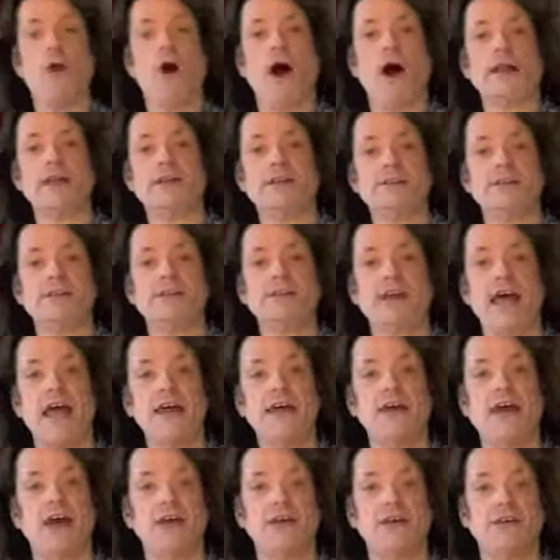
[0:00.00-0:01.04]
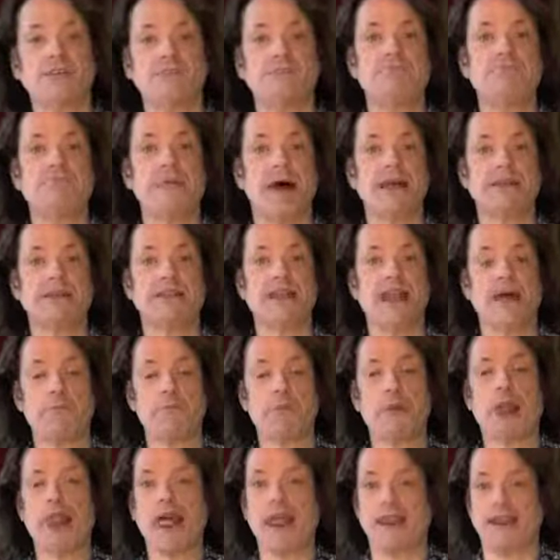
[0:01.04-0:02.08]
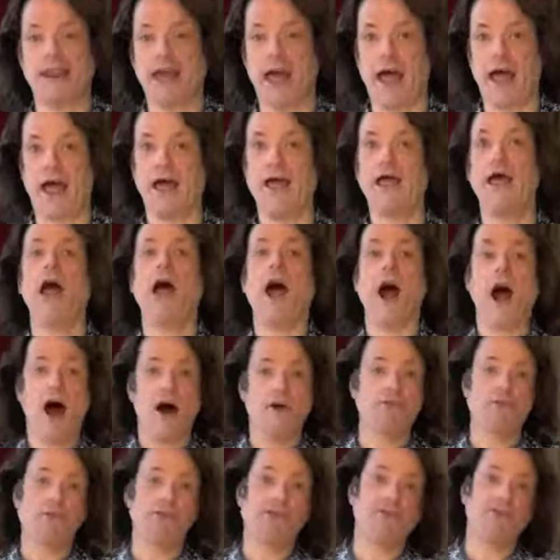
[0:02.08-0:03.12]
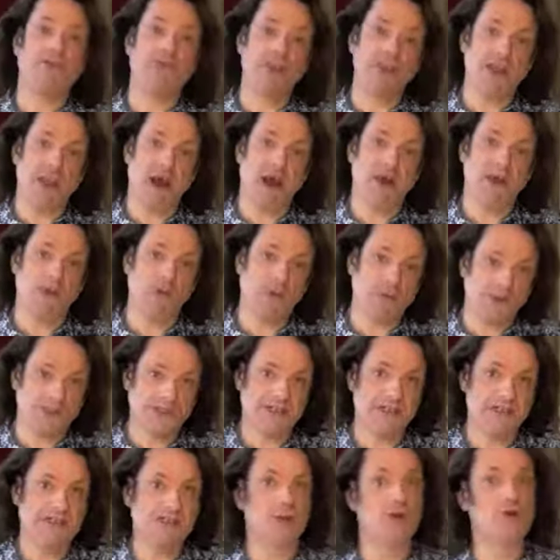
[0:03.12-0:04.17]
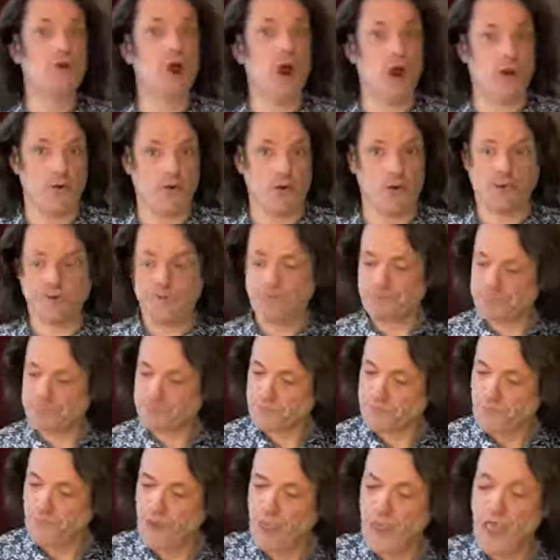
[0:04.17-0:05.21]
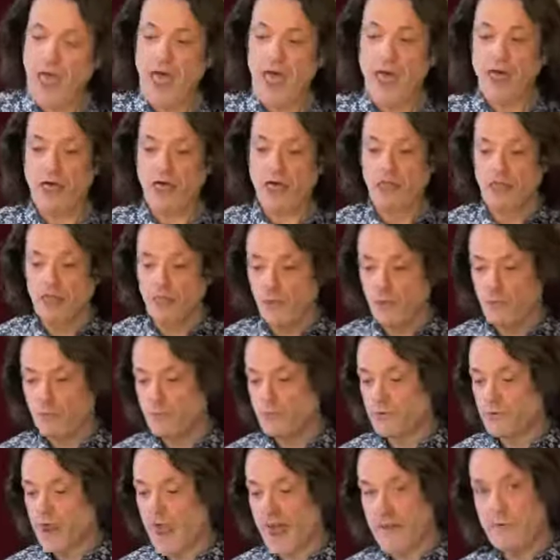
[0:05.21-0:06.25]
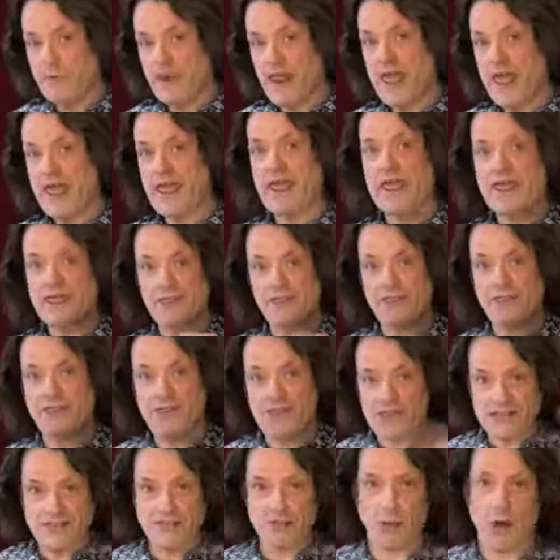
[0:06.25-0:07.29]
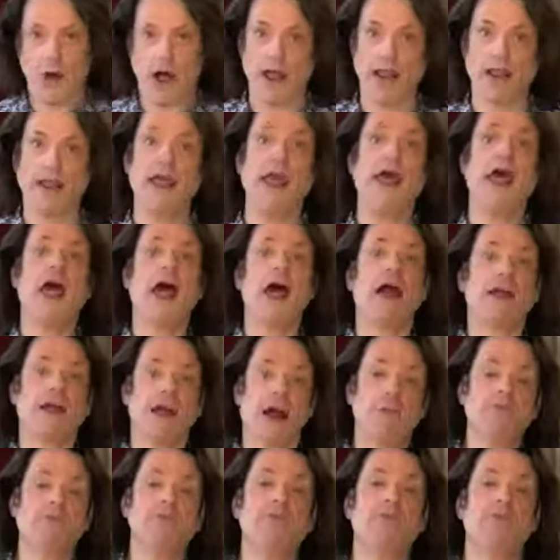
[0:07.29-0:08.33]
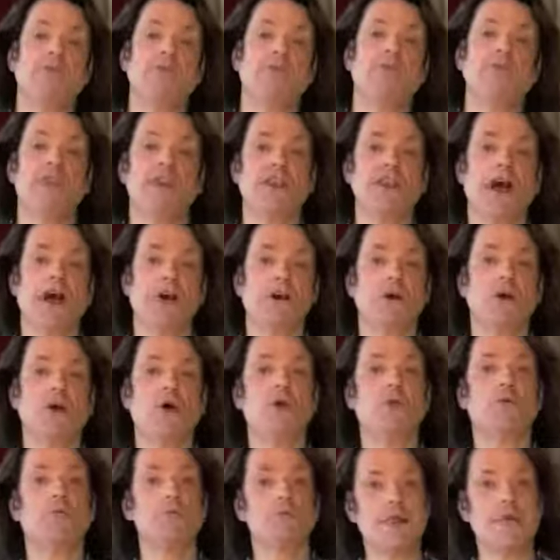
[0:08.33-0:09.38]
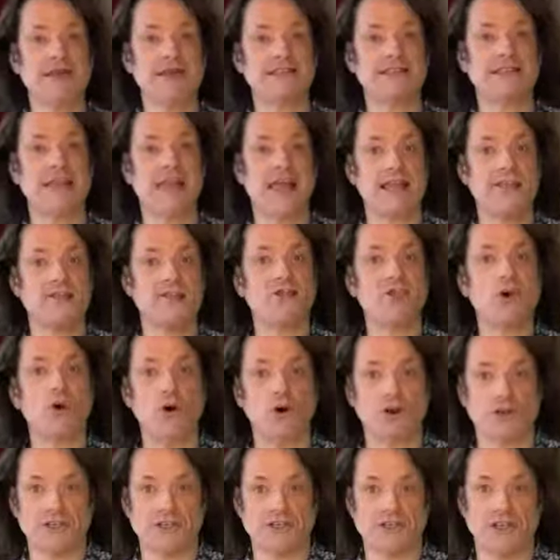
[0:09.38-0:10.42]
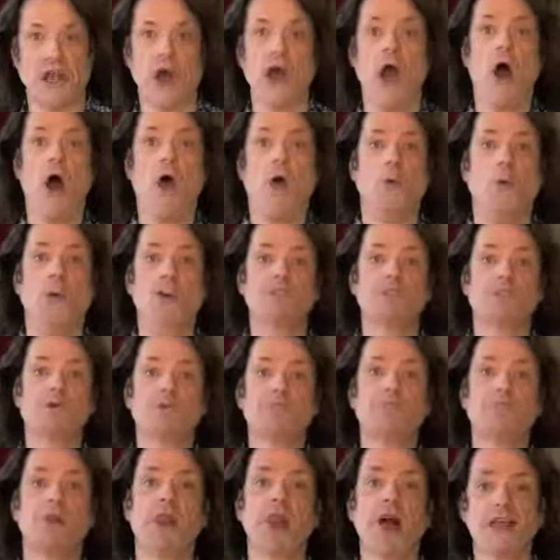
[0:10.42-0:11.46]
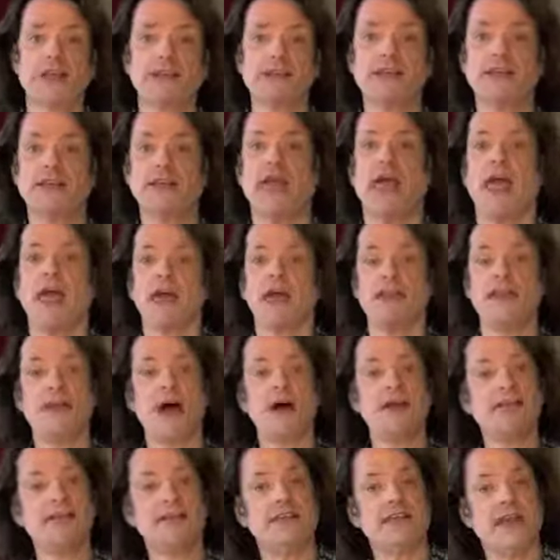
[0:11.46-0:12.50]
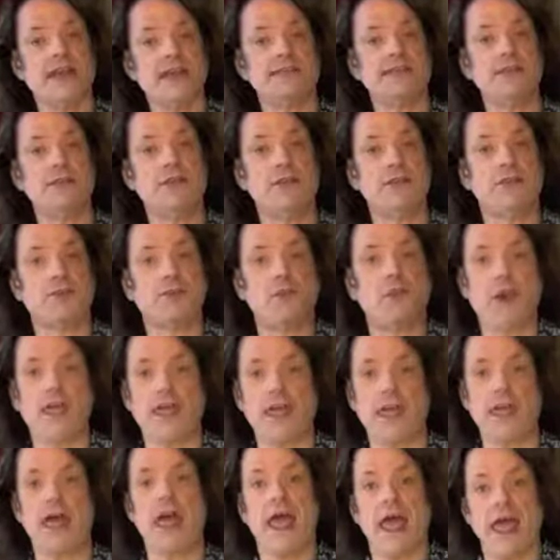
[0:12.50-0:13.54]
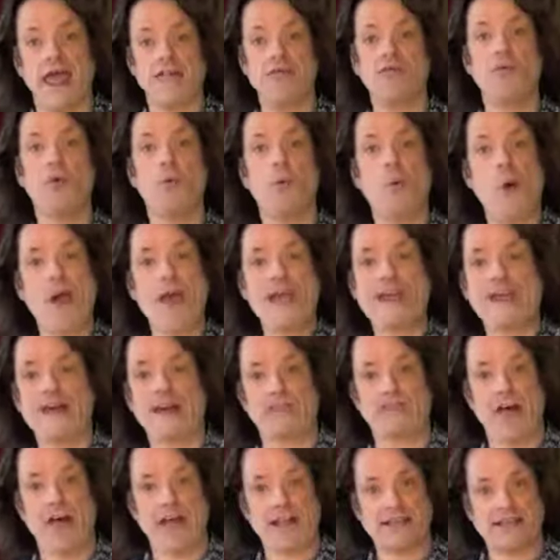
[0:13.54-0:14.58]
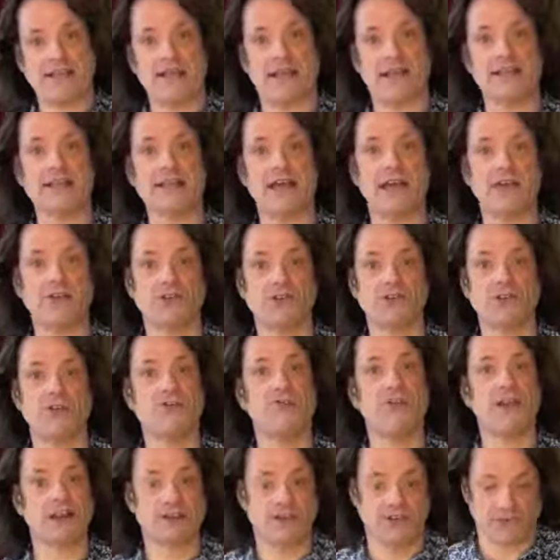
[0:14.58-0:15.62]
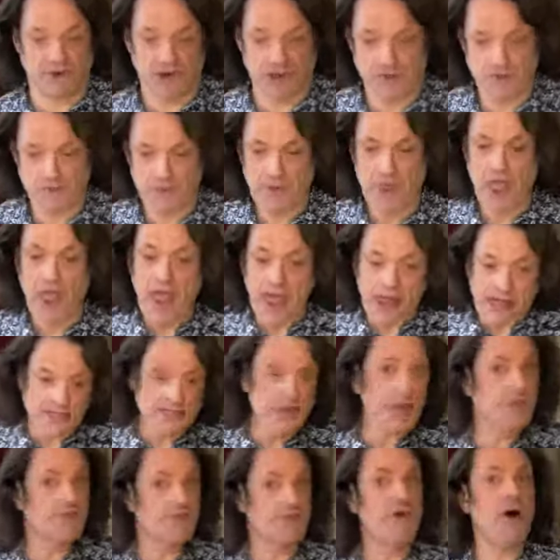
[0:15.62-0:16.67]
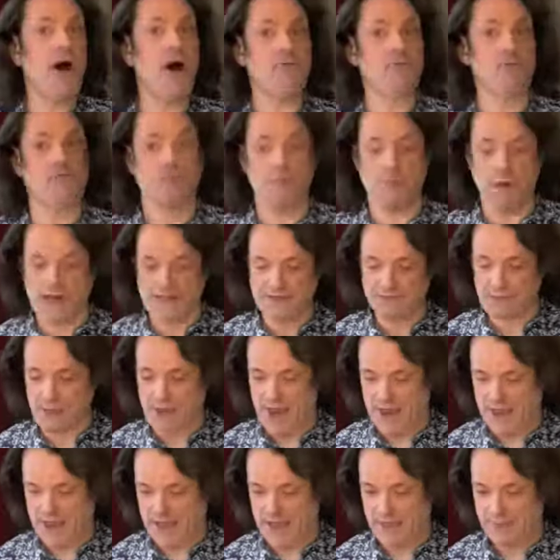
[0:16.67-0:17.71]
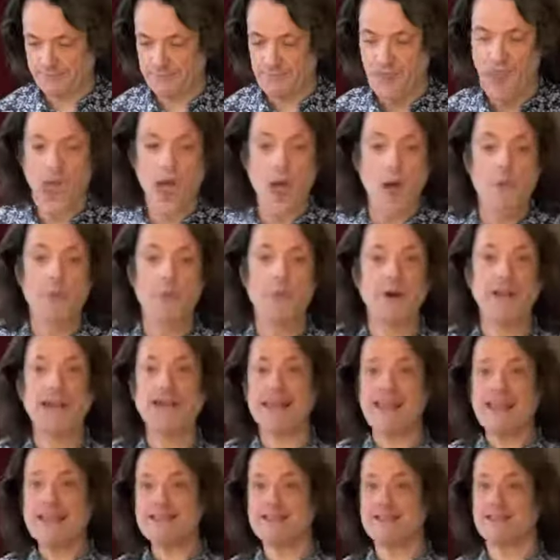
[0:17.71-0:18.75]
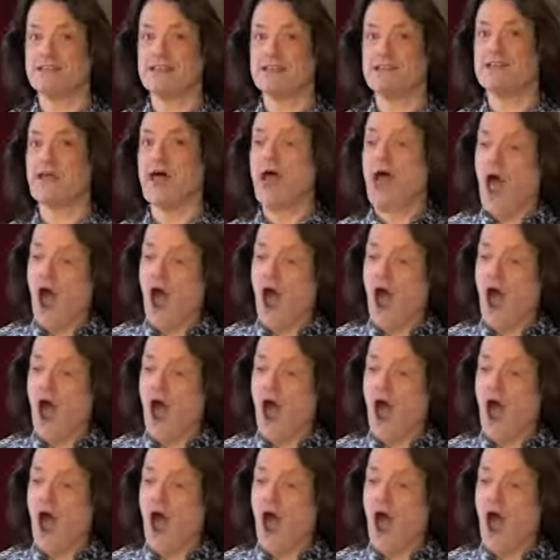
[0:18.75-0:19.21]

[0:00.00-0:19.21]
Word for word: wine is today known as La Plana, after the vineyard in which it's grown. The Cabernet in this wine comes from a vineyard called Masden Tot, which was planted in 1983 in the wake of that sensational victory. It's not far from Maz but it isn't